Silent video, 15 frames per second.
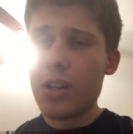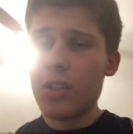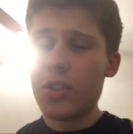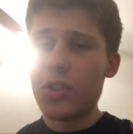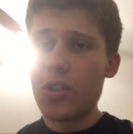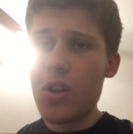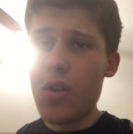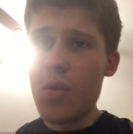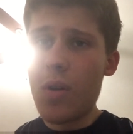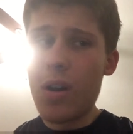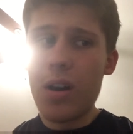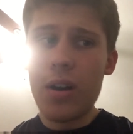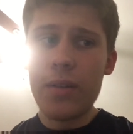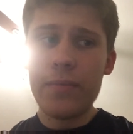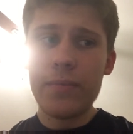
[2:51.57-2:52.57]

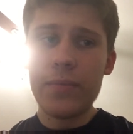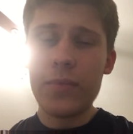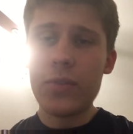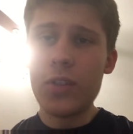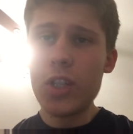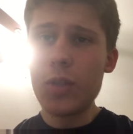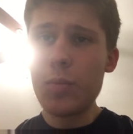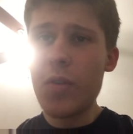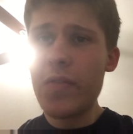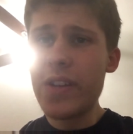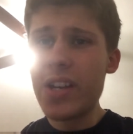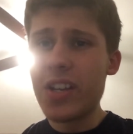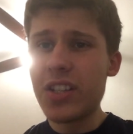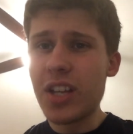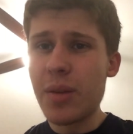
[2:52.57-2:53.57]
So this
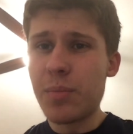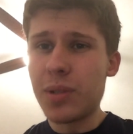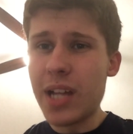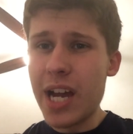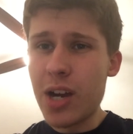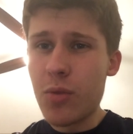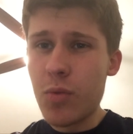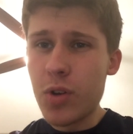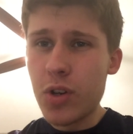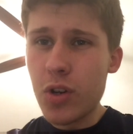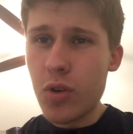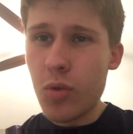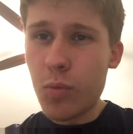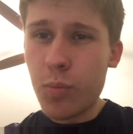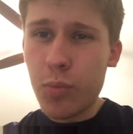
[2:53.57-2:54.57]
movie is a Black
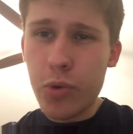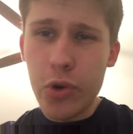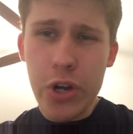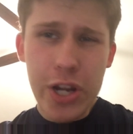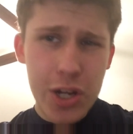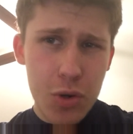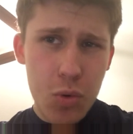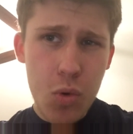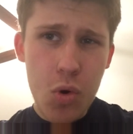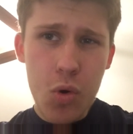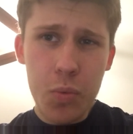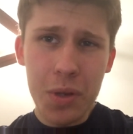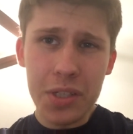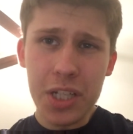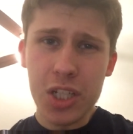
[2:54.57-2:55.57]
Widow prequel
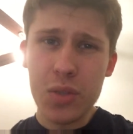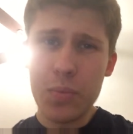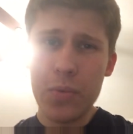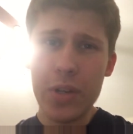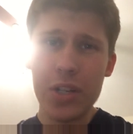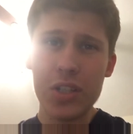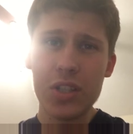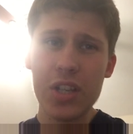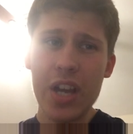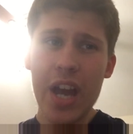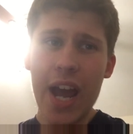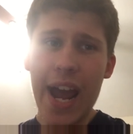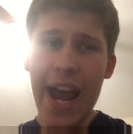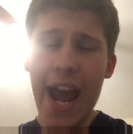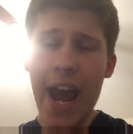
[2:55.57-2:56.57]
that takes place
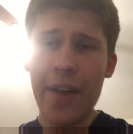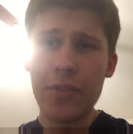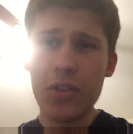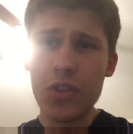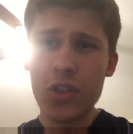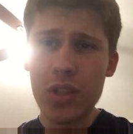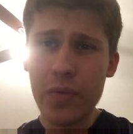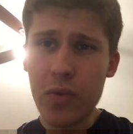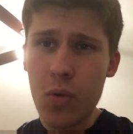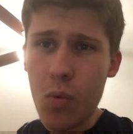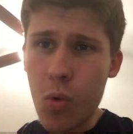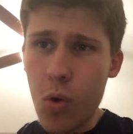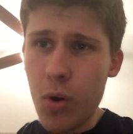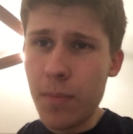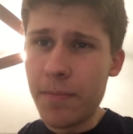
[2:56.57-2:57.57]
after Civil
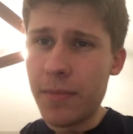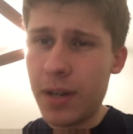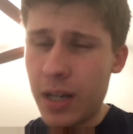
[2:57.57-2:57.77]
War.